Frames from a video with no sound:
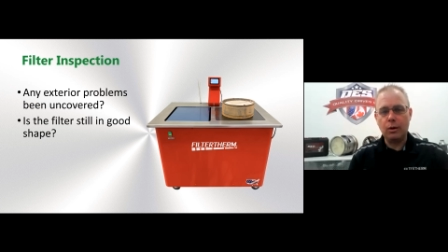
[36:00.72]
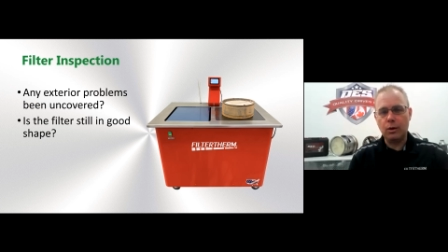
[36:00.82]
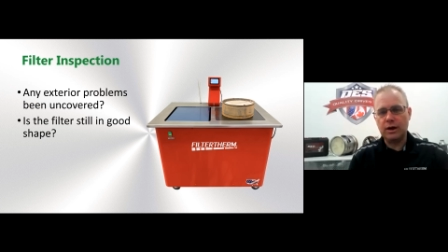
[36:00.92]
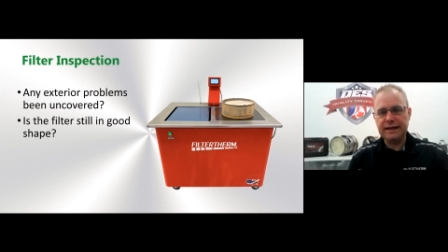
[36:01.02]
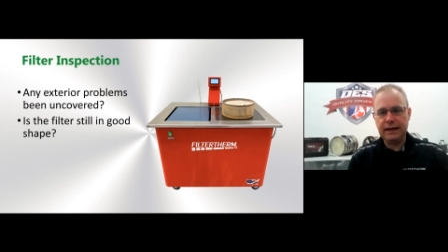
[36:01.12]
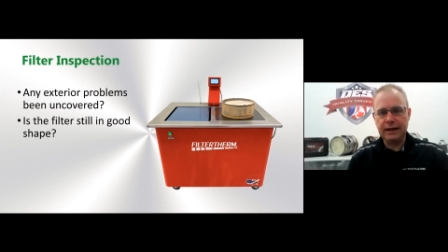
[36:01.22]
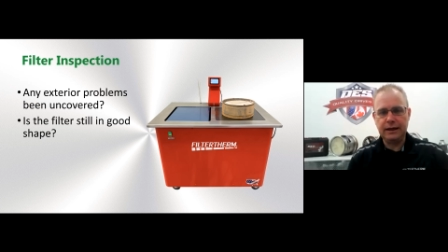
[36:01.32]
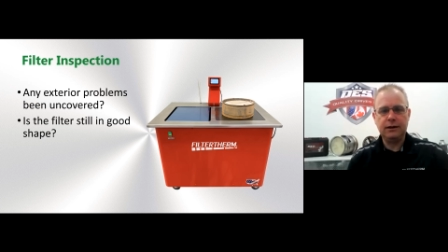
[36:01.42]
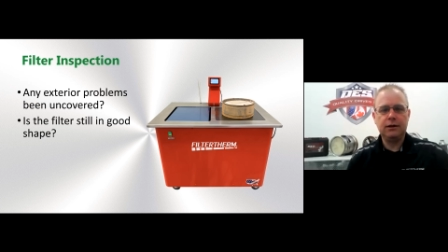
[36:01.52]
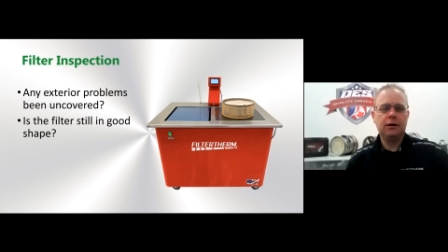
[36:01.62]
were cleaning it.
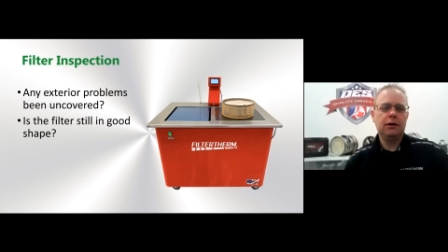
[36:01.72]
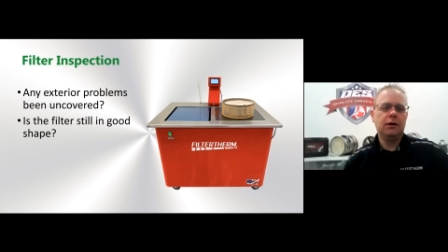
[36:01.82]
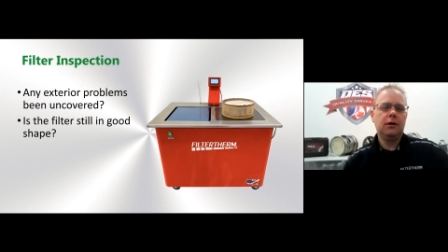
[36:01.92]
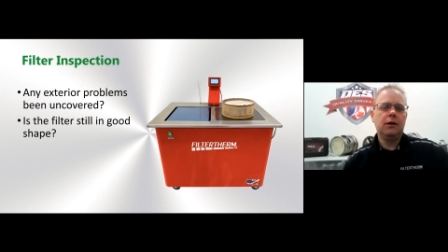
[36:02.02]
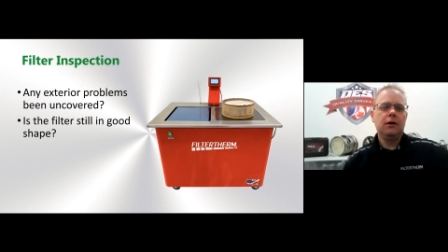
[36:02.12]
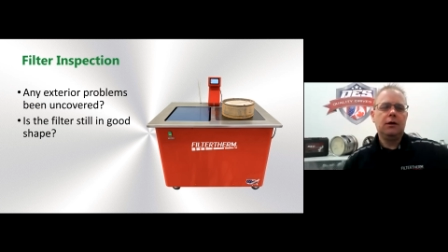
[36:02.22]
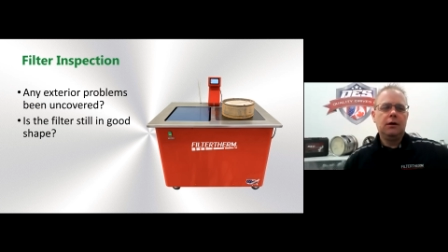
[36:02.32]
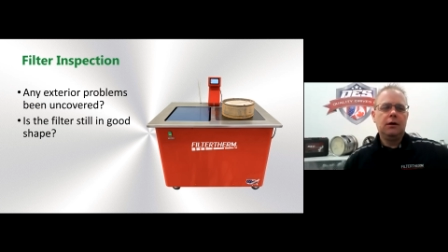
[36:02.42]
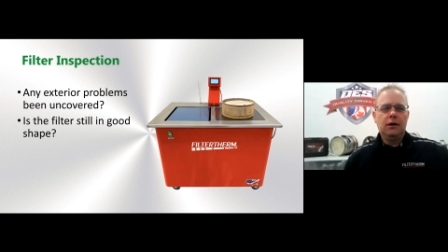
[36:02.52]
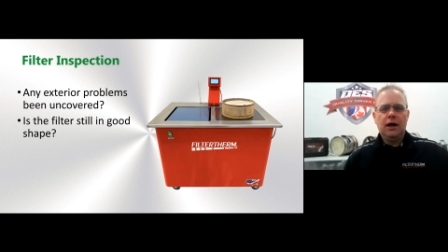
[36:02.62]

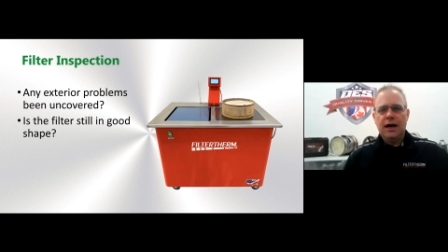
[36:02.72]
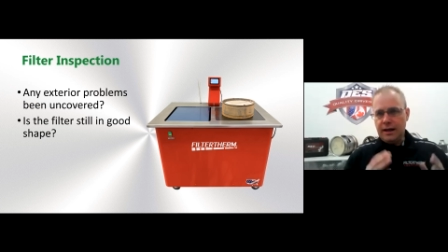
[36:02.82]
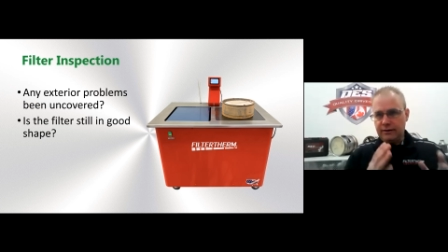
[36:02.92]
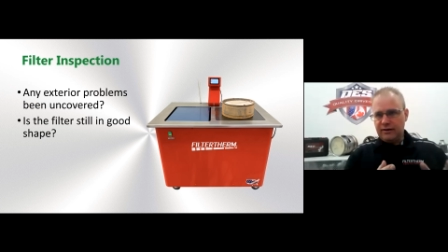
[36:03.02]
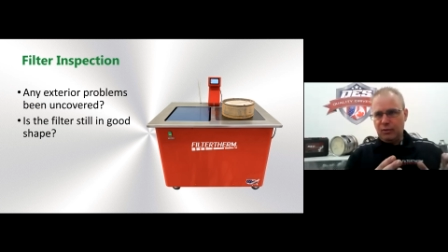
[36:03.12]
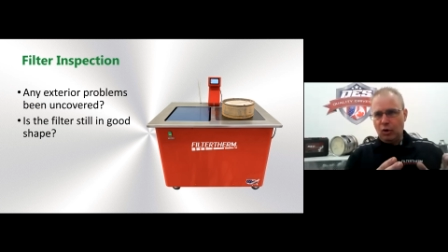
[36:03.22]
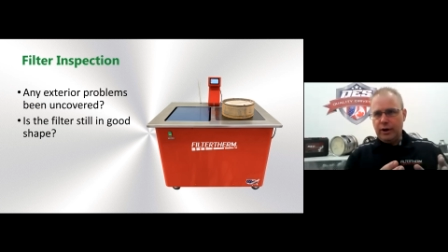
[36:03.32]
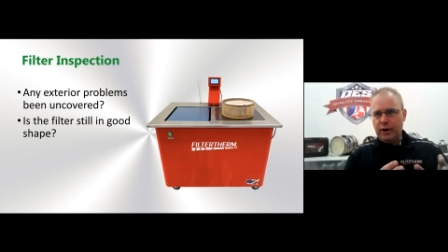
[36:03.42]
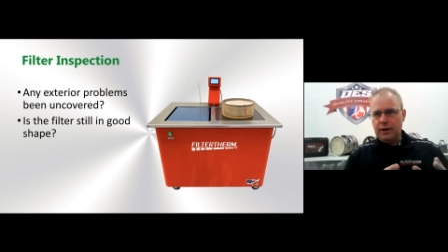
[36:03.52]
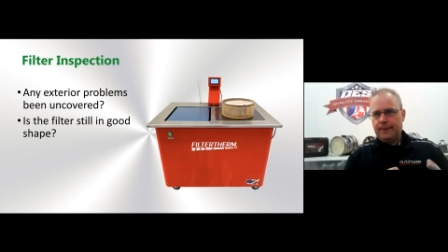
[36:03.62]
And at this
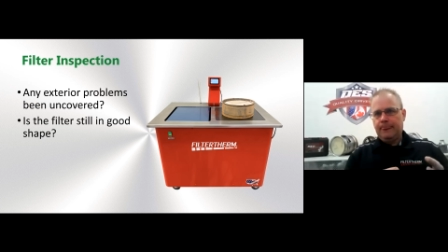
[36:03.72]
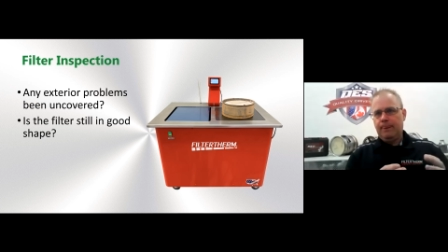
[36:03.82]
point,